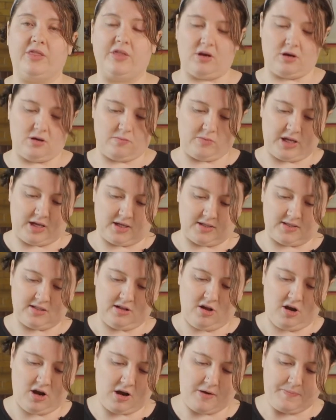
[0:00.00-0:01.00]
them, like a
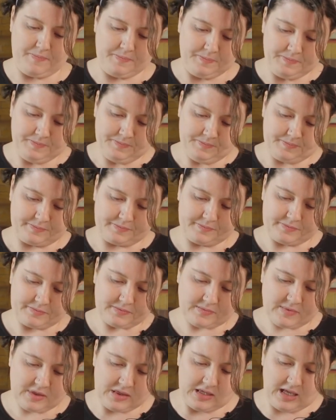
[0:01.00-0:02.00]
slaw,
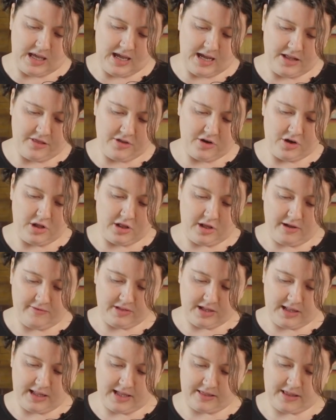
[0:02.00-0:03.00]
and they're
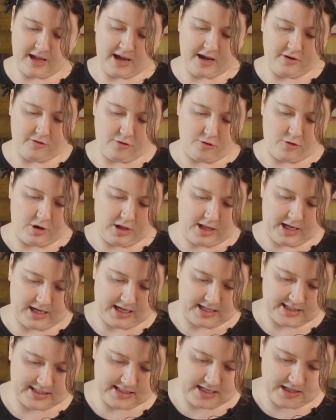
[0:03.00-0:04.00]
lovely like that. Or like
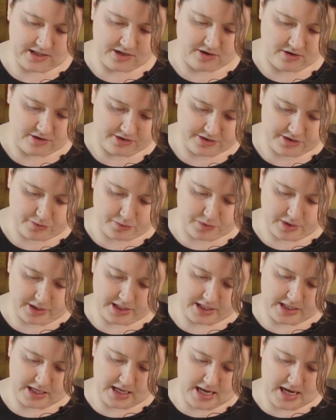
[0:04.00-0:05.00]
I said, they're also
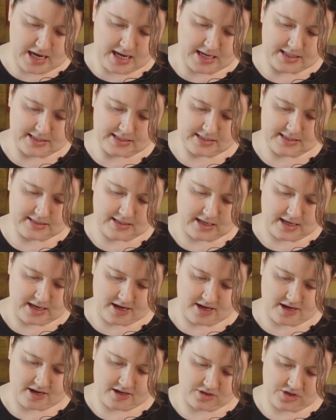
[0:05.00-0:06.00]
really nice
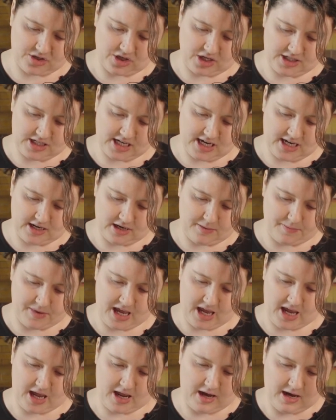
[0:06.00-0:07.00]
sauteed in a
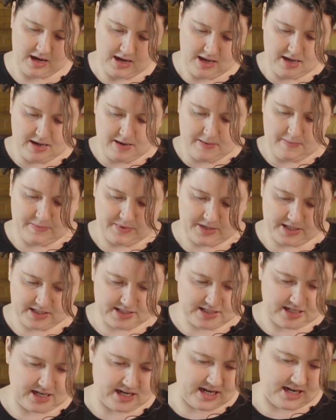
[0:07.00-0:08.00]
pan.
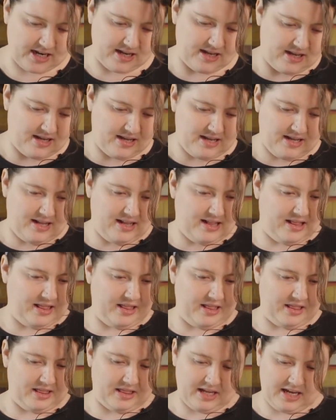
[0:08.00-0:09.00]
But
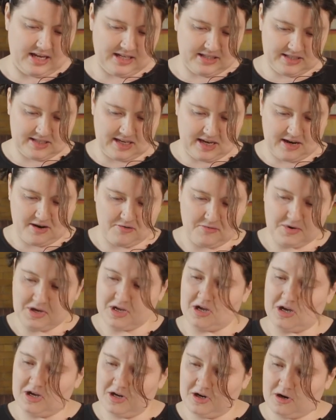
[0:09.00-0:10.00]
that's how we
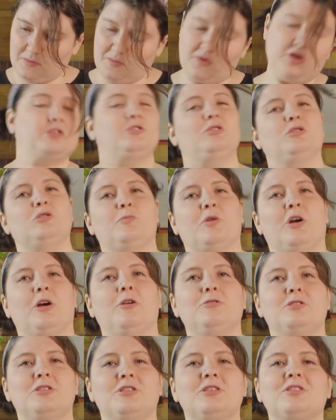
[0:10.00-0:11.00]
cut our Brussels
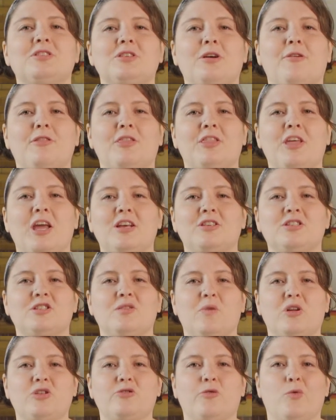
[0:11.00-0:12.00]
sprouts. So thanks
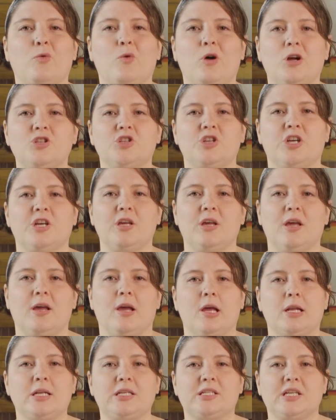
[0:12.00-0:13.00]
so much for watching.
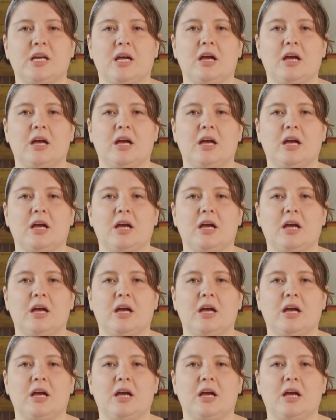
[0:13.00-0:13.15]
And